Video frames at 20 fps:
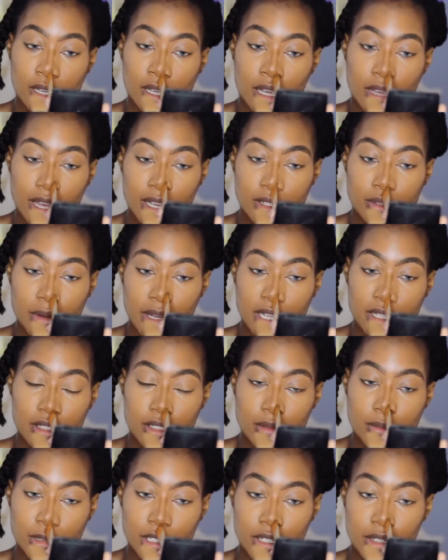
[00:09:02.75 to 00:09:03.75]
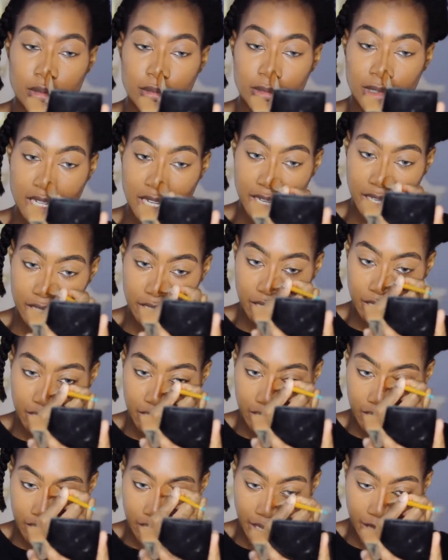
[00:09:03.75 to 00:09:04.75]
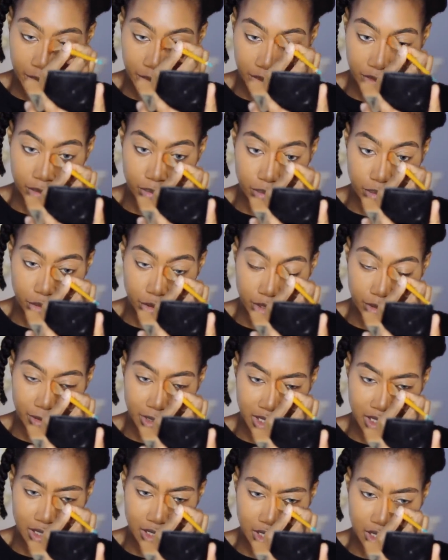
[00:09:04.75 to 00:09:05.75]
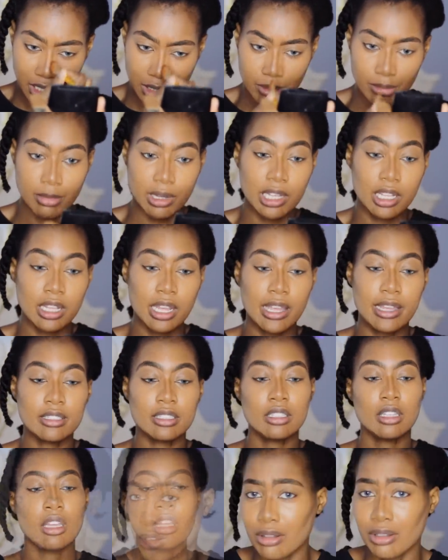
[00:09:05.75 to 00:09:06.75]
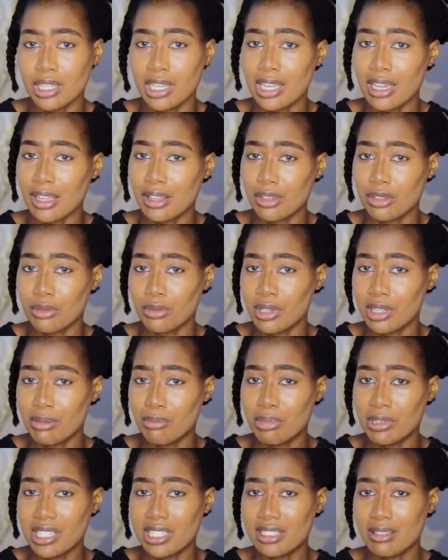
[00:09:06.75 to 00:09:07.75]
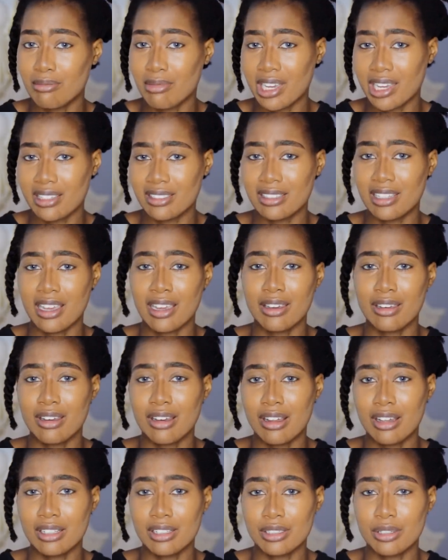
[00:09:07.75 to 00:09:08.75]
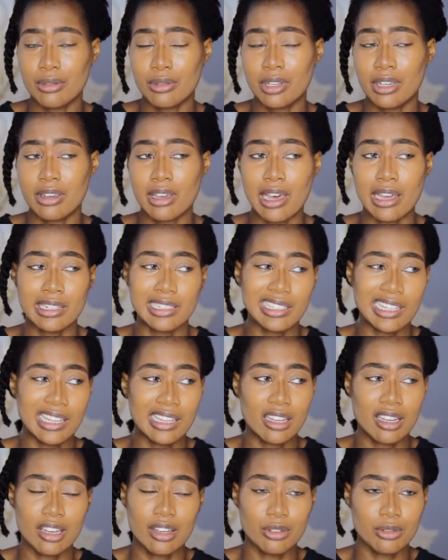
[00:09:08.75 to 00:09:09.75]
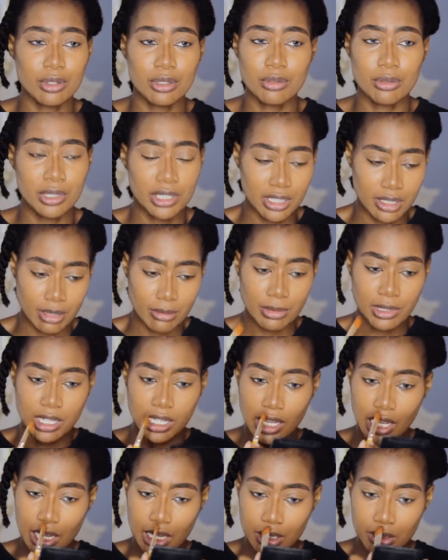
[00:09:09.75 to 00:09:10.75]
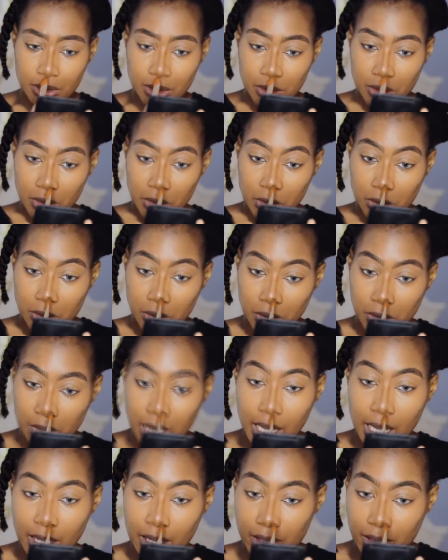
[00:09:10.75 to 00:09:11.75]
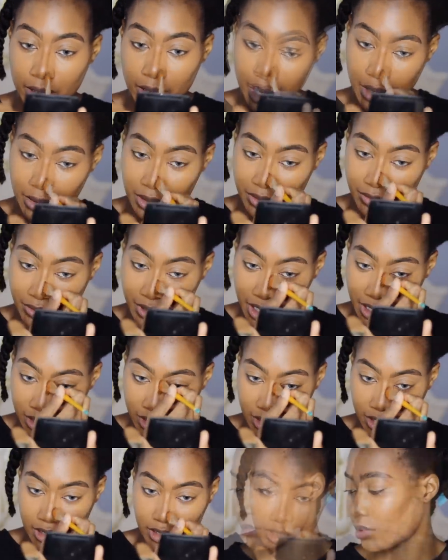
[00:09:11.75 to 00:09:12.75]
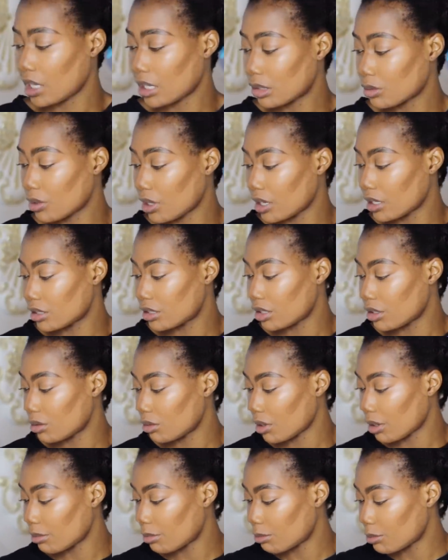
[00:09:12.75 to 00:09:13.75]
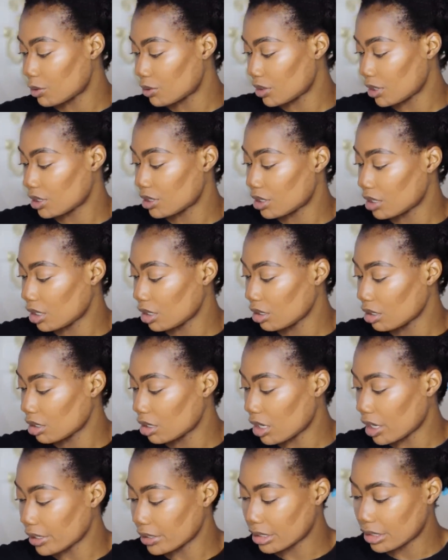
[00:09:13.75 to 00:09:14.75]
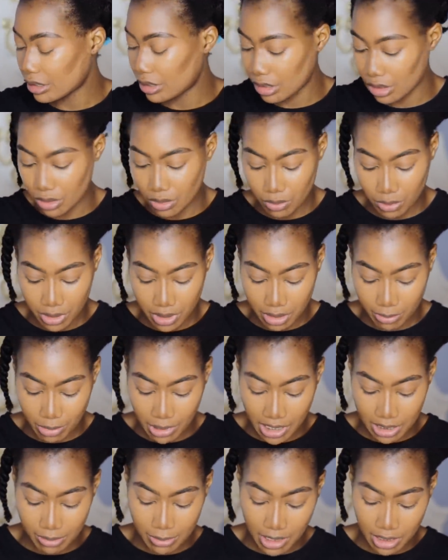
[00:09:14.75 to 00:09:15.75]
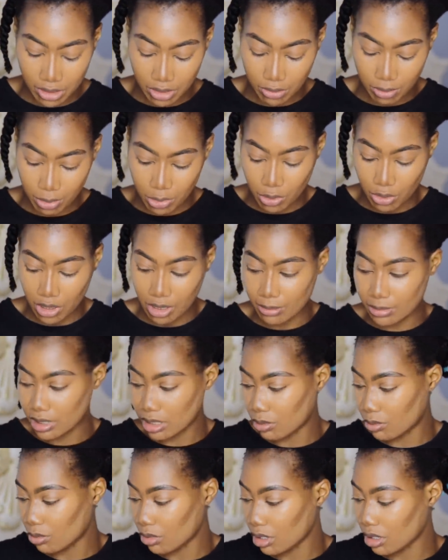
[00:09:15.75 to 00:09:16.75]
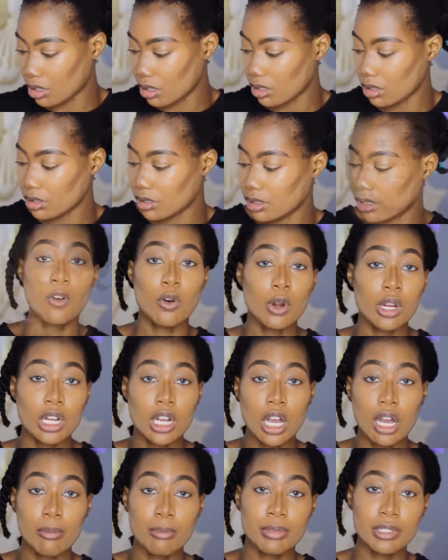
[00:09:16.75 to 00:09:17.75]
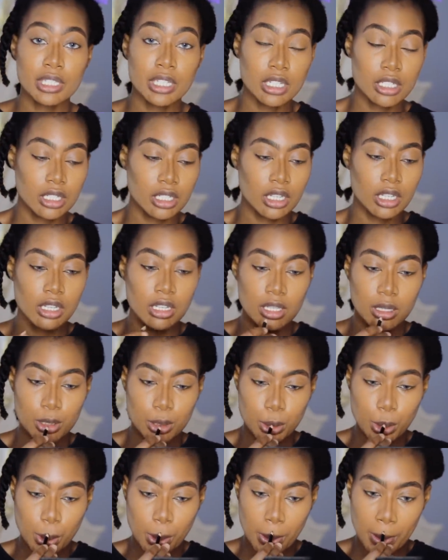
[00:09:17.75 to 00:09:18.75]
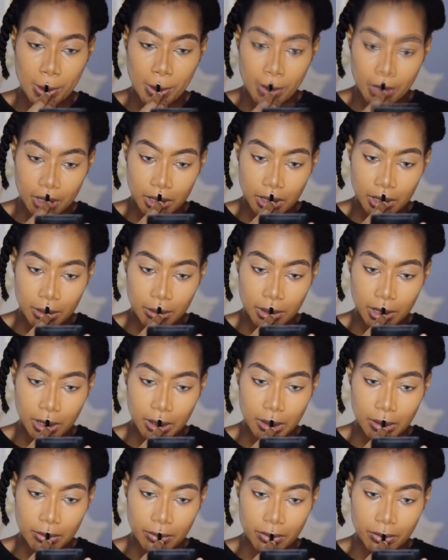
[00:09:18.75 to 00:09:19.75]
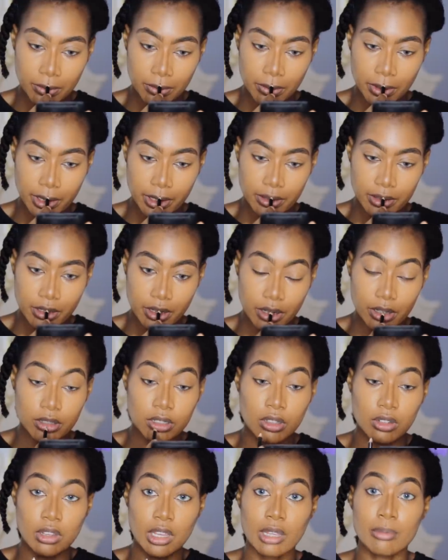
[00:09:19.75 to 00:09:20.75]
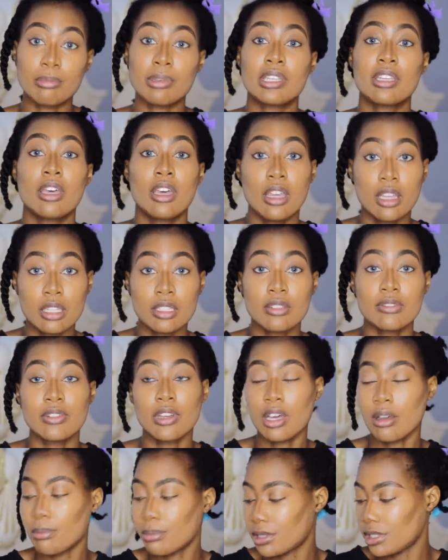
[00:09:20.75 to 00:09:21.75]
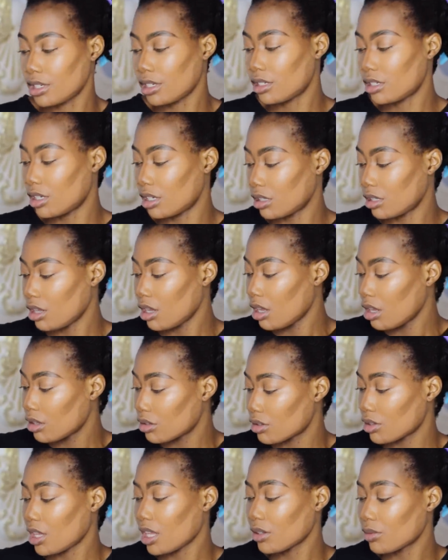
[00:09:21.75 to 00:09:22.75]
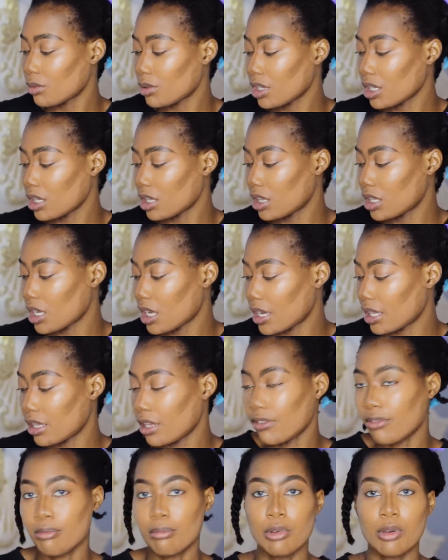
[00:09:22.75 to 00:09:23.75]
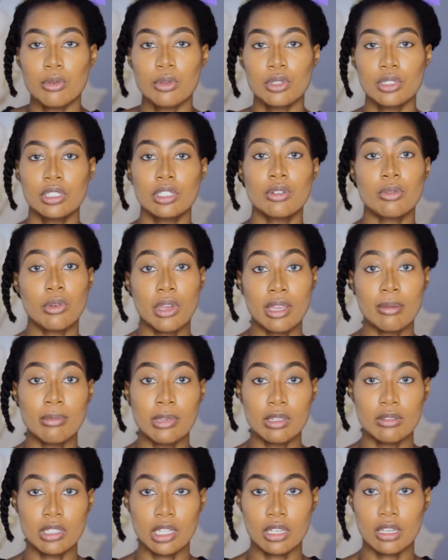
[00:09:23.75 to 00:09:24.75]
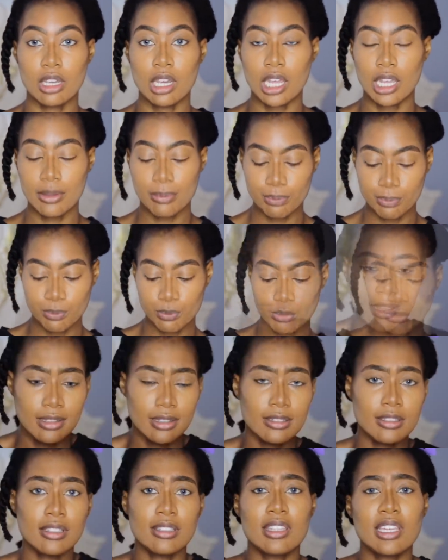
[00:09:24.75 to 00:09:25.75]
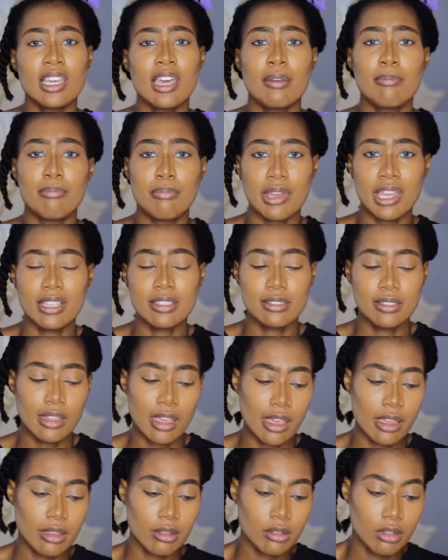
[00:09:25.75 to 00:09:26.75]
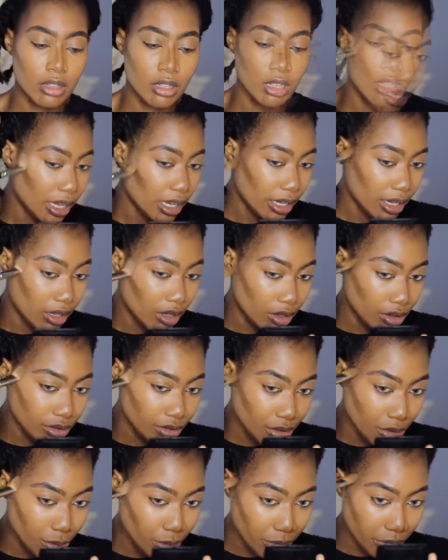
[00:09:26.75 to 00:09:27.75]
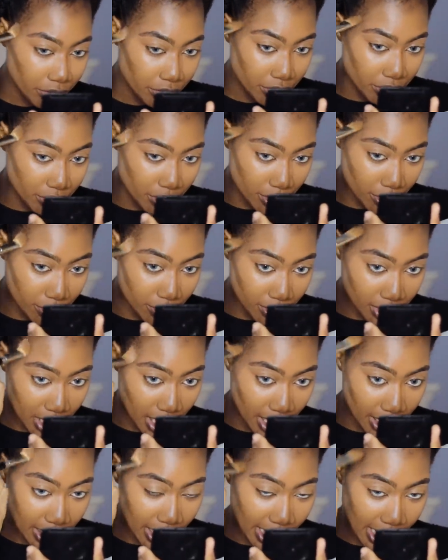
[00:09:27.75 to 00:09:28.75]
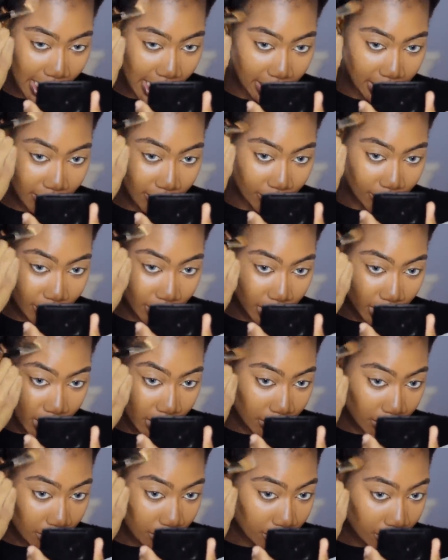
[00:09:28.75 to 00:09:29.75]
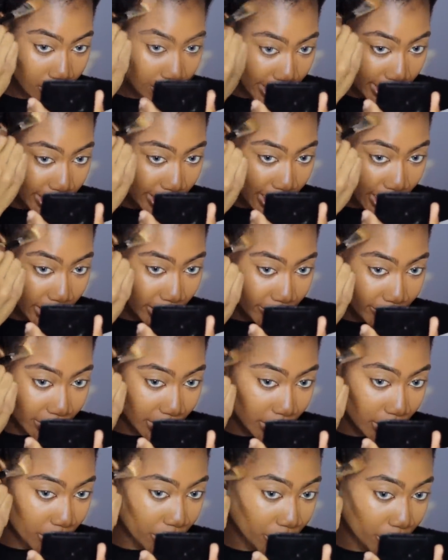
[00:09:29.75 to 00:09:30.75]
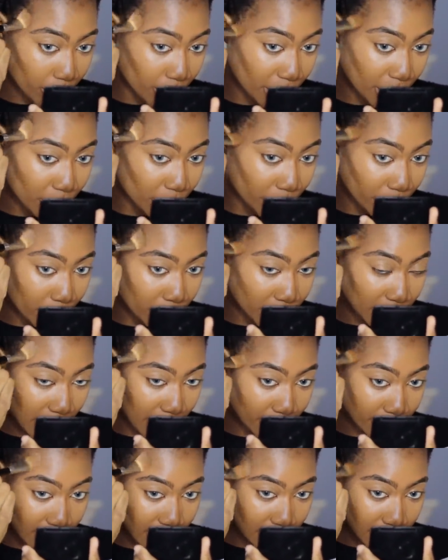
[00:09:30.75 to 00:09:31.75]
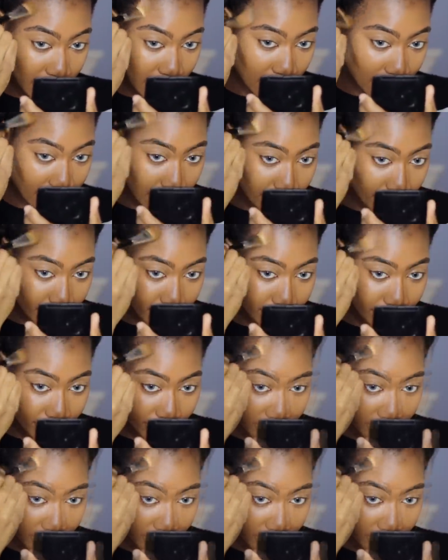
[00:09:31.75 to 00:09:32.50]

Graduated summa cum laude. I was pretty much at the top of my class. Only got 3 B's in my entire college career out of like 120 something A's. So yeah, I was flexing. That's what I do. I'm a musician. Got into one of the best master's programs in the world for composition. I ended up getting a full ride to undergrad because of composition. So that's really the thing I love most, to write music, right? And it's the thing I'm best at. I also produce and I edit videos. I edit videos for people from time to time.